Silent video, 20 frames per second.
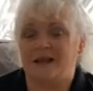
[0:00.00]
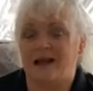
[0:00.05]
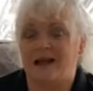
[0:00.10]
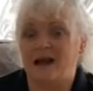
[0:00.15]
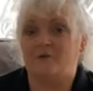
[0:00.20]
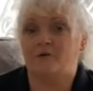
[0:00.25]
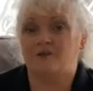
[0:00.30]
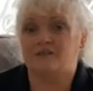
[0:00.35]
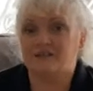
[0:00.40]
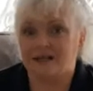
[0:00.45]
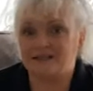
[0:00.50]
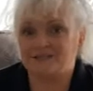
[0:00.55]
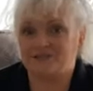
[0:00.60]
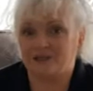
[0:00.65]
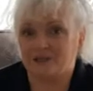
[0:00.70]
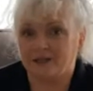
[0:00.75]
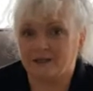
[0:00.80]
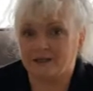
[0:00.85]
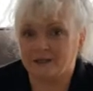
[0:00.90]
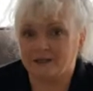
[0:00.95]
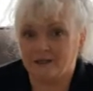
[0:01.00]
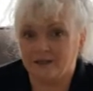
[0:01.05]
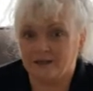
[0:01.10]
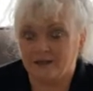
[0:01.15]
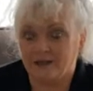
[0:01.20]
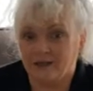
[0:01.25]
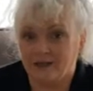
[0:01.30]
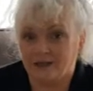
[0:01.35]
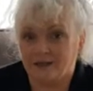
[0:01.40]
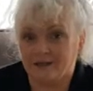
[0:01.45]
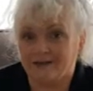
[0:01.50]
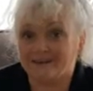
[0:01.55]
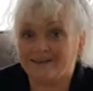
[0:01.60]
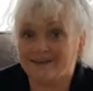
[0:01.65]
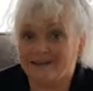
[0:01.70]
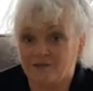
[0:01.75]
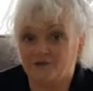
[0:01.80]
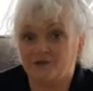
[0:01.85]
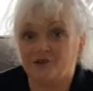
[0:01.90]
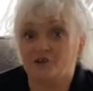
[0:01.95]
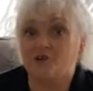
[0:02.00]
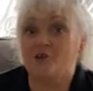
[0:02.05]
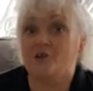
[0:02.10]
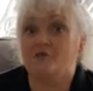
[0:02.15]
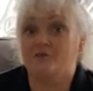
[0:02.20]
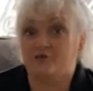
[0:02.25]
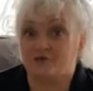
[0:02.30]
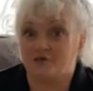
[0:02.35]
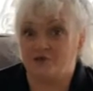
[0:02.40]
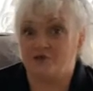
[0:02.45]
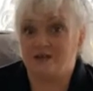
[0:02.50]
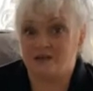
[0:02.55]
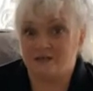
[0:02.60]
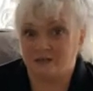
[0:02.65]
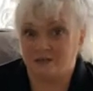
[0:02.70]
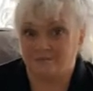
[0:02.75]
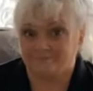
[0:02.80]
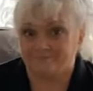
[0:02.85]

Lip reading: I was actually given free.